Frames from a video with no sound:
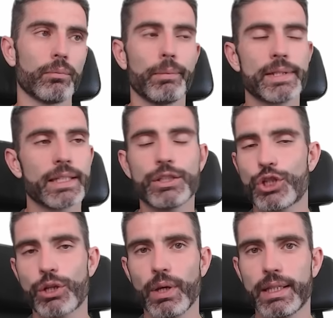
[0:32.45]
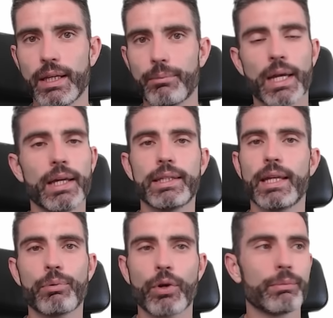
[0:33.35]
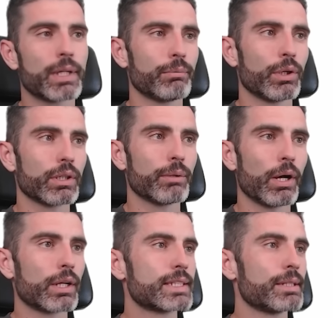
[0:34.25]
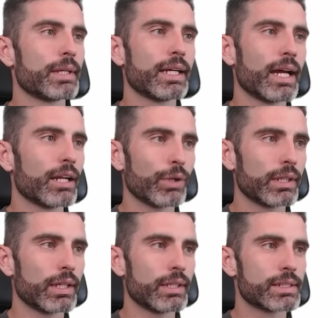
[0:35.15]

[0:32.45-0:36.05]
Basically, general idea behind the type of comment that I'm talking about is something kind of like this,